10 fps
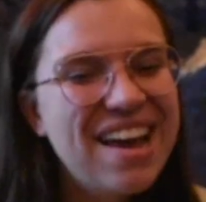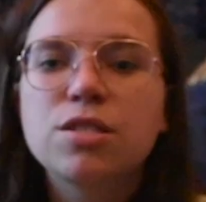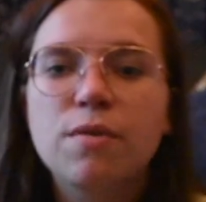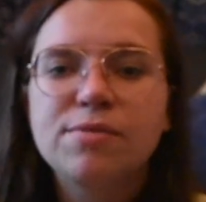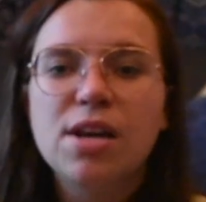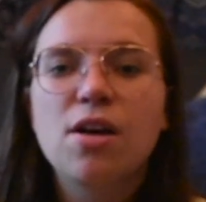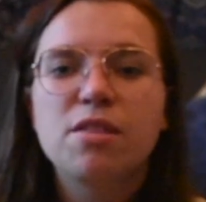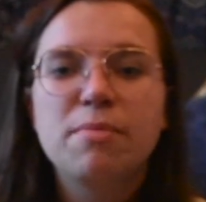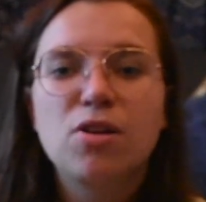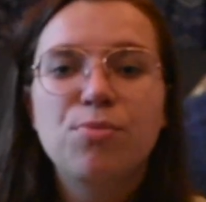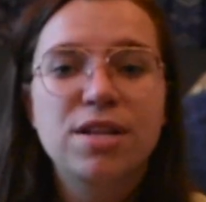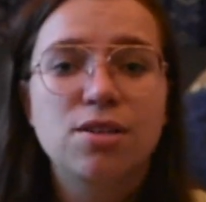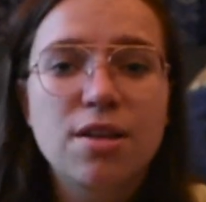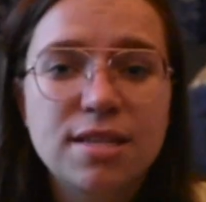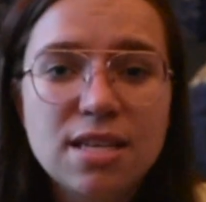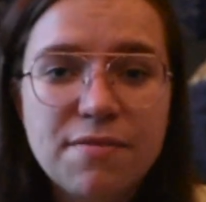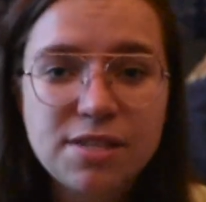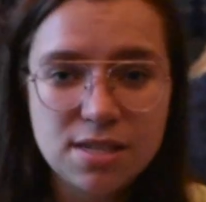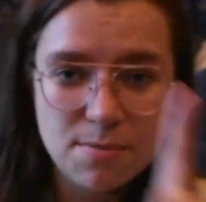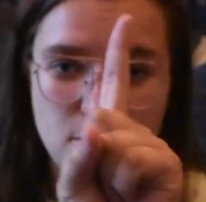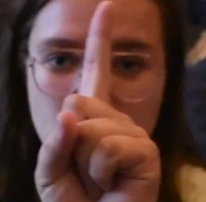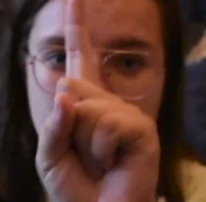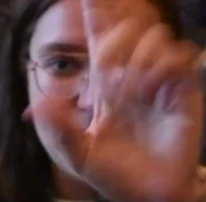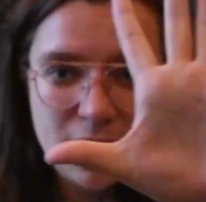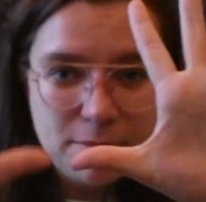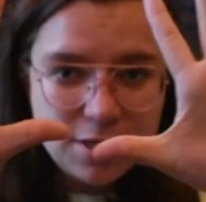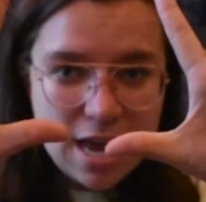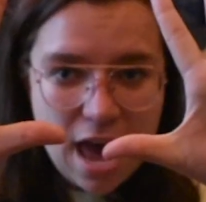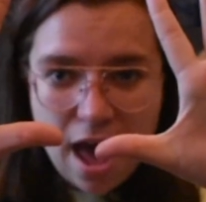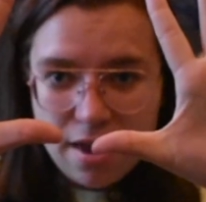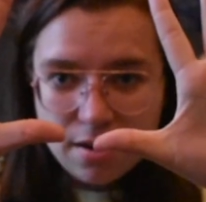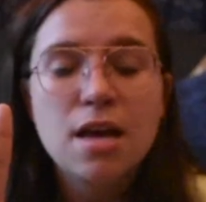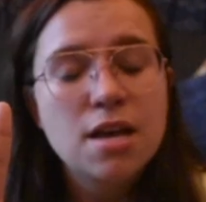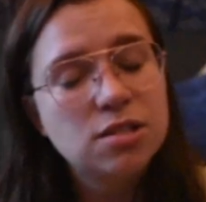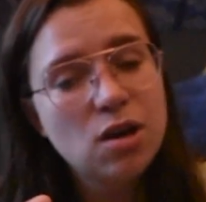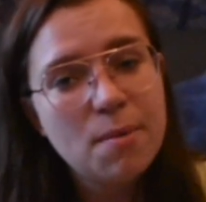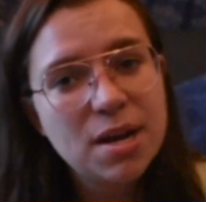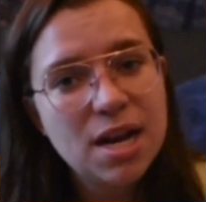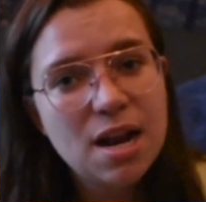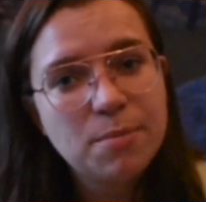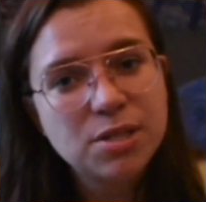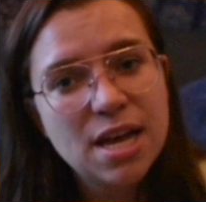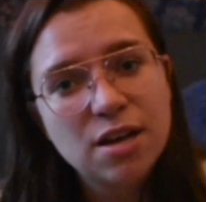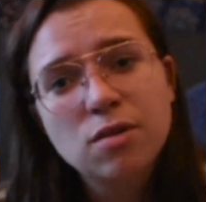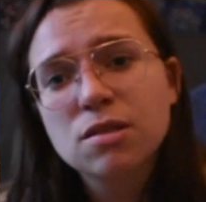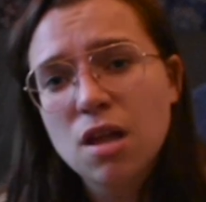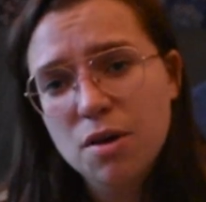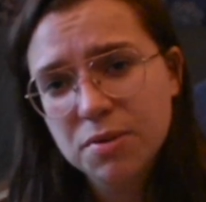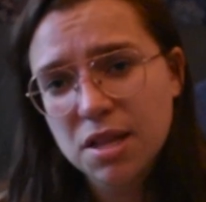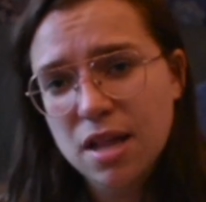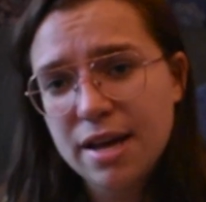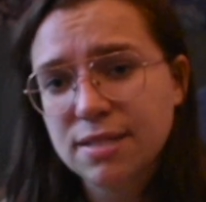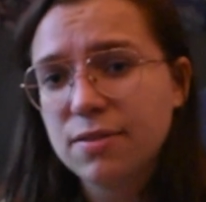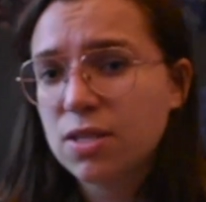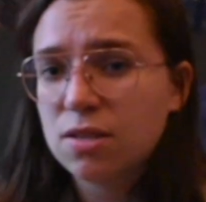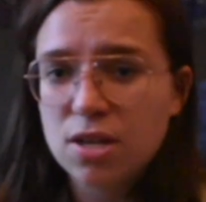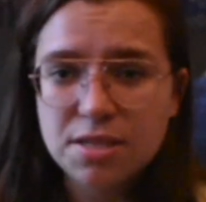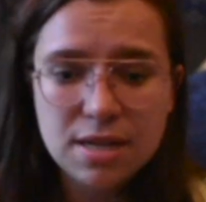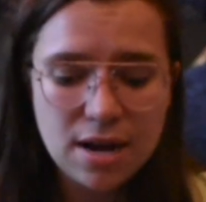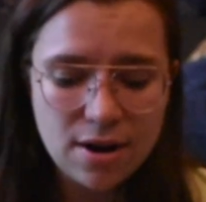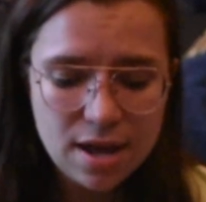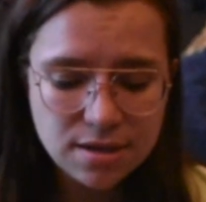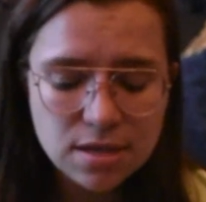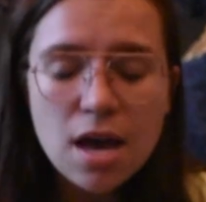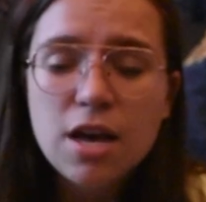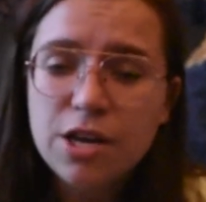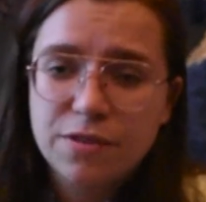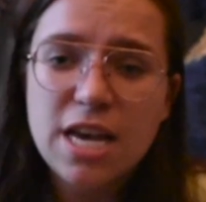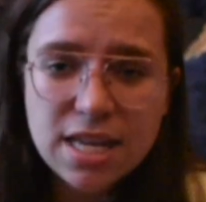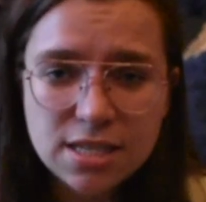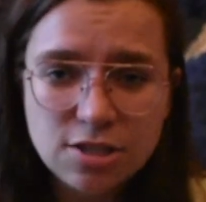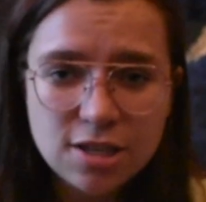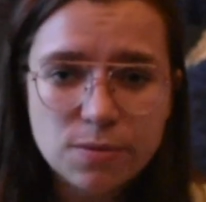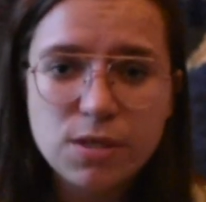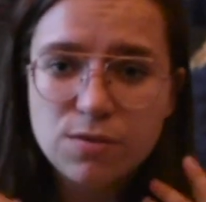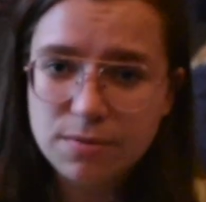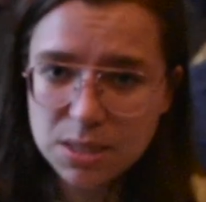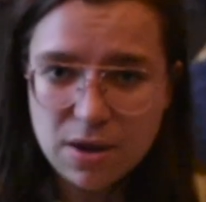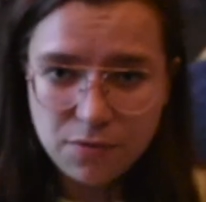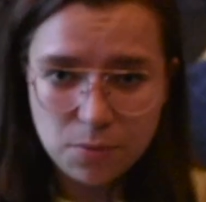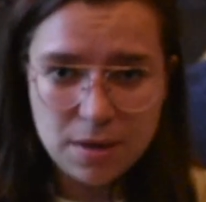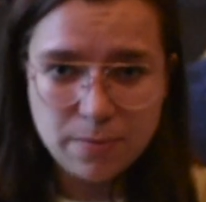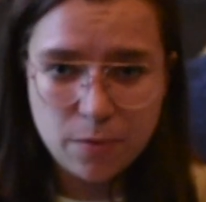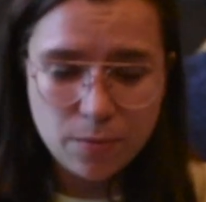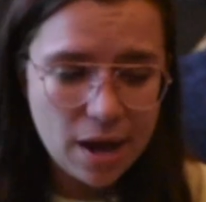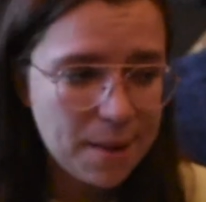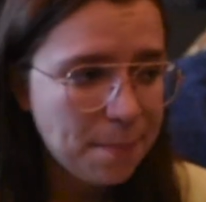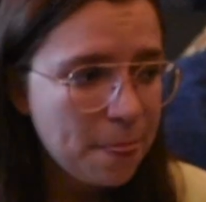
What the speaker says: So we've done all the middle ones. All that's left is number 1 and number 10. So coming in at number 10 goes along with the lines of the suggested areas. You've taken suggestions from several people, right?